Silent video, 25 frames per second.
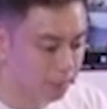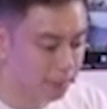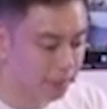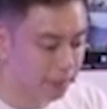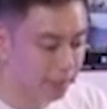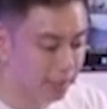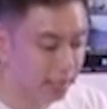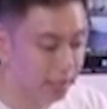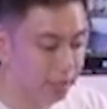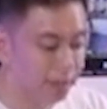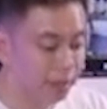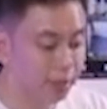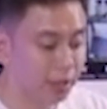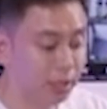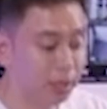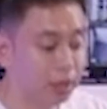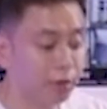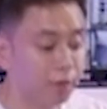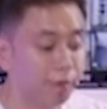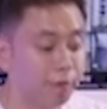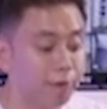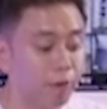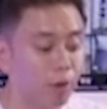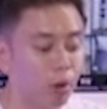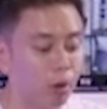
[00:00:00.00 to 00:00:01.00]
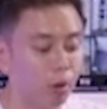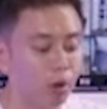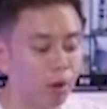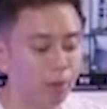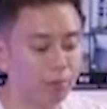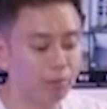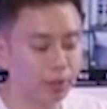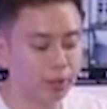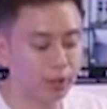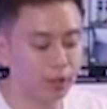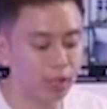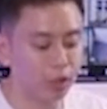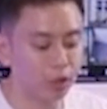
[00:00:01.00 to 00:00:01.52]
even in the follow-up
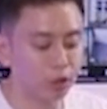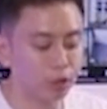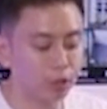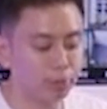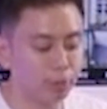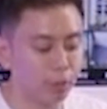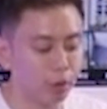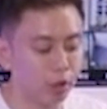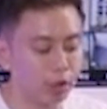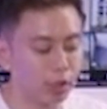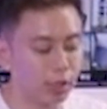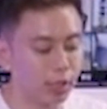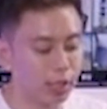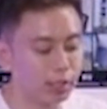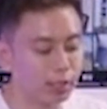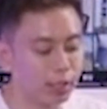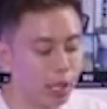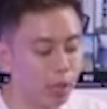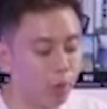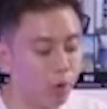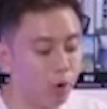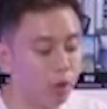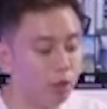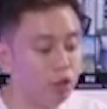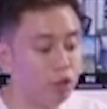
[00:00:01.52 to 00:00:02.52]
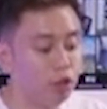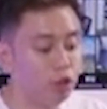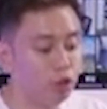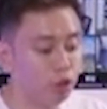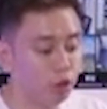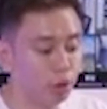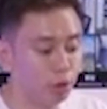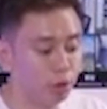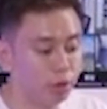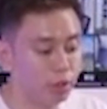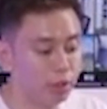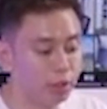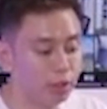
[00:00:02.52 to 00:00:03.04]
sales process, I want you to
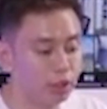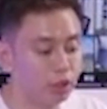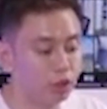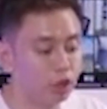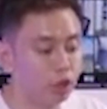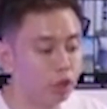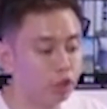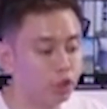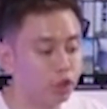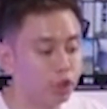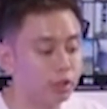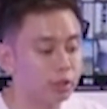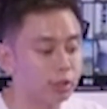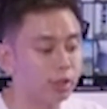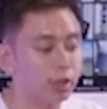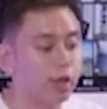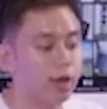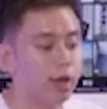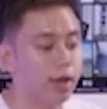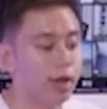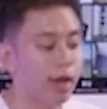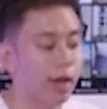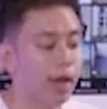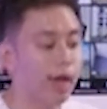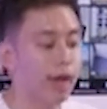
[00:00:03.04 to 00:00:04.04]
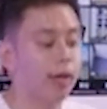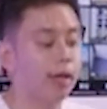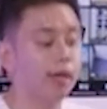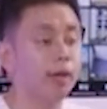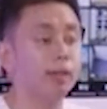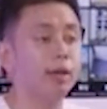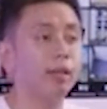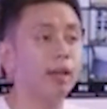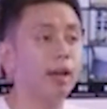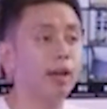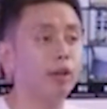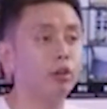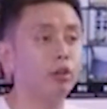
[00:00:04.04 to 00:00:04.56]
notice it's not just, hey,
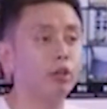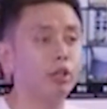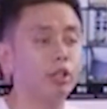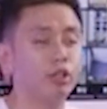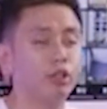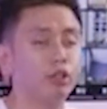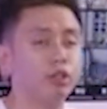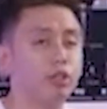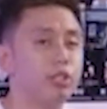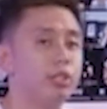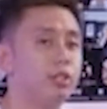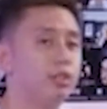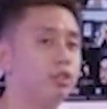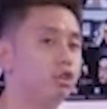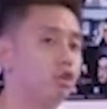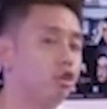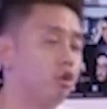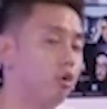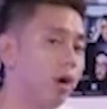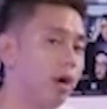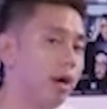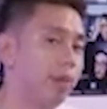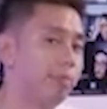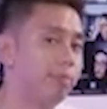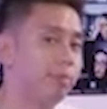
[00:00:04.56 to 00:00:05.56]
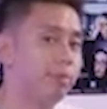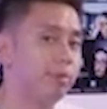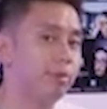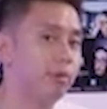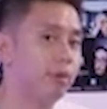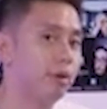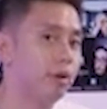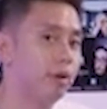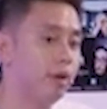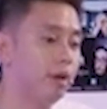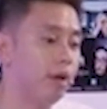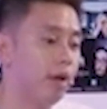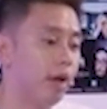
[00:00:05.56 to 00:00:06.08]
I noticed you didn't show up,
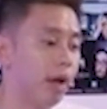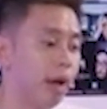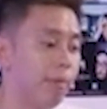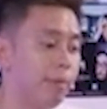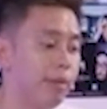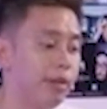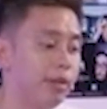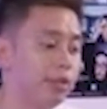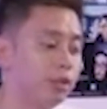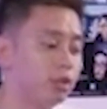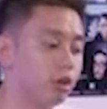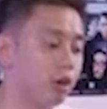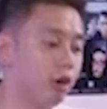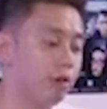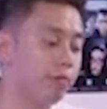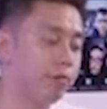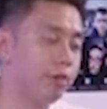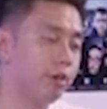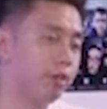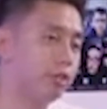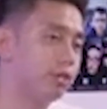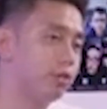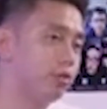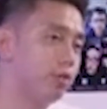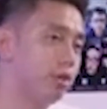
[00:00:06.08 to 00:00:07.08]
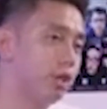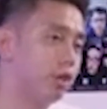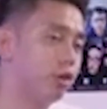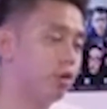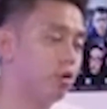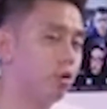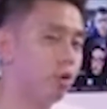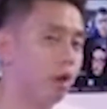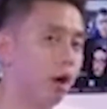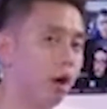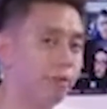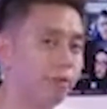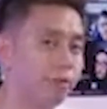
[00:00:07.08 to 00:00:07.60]
I made this offer, it's a really
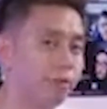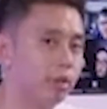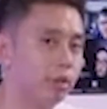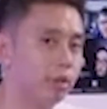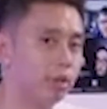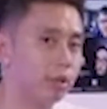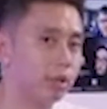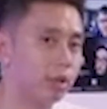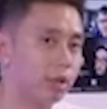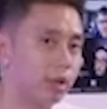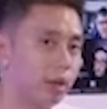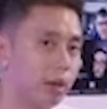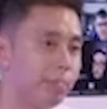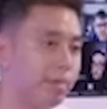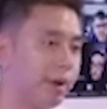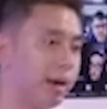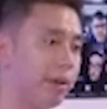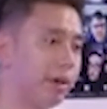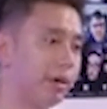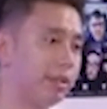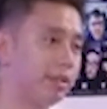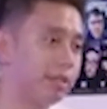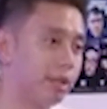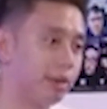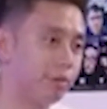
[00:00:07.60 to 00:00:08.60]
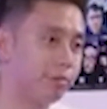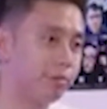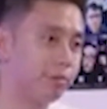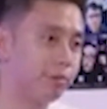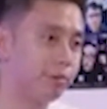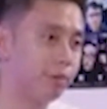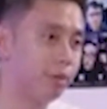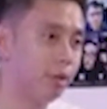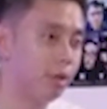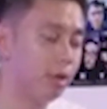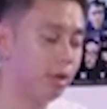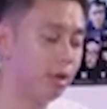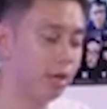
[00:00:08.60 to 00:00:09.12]
cool offer, come buy my stuff.
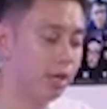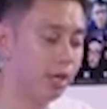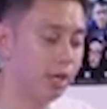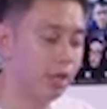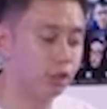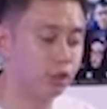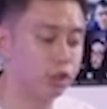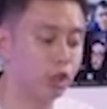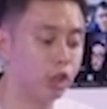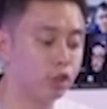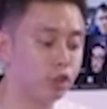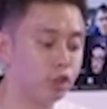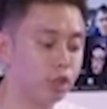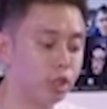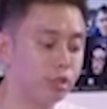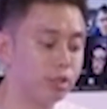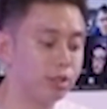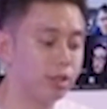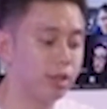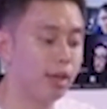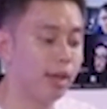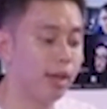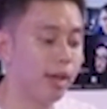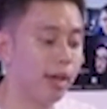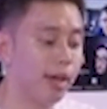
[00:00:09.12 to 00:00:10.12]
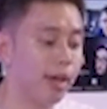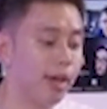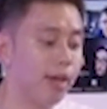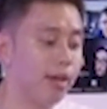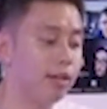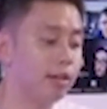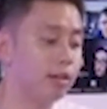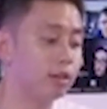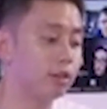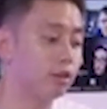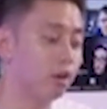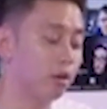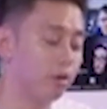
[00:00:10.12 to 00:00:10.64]
It's not just,
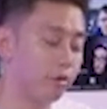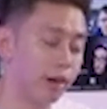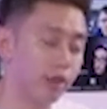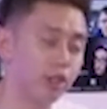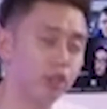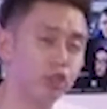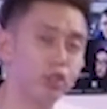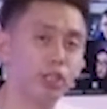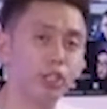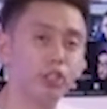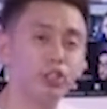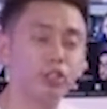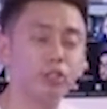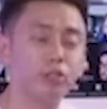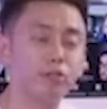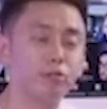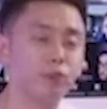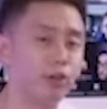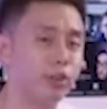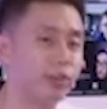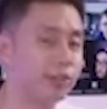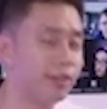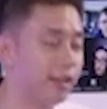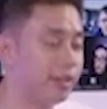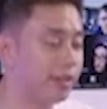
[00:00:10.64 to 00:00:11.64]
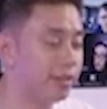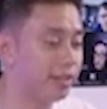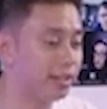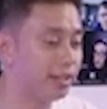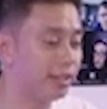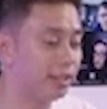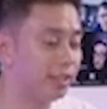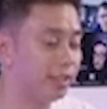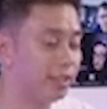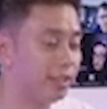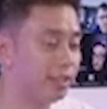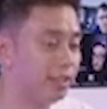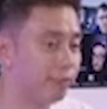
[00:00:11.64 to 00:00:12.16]
hey, congratulations for attending
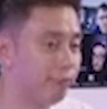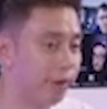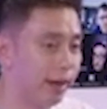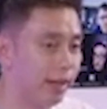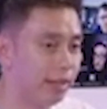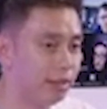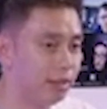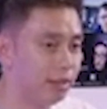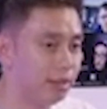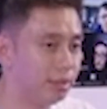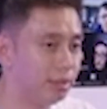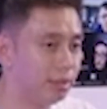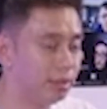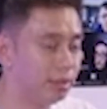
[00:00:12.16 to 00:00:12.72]
the event,